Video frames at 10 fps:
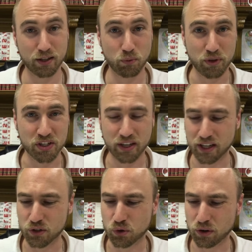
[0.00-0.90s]
We sing
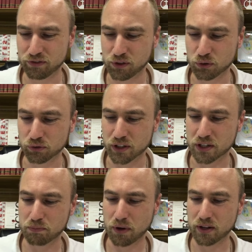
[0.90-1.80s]
in joyful
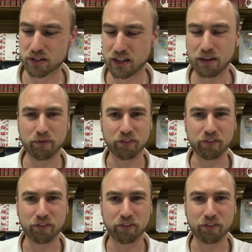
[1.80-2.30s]
response hymn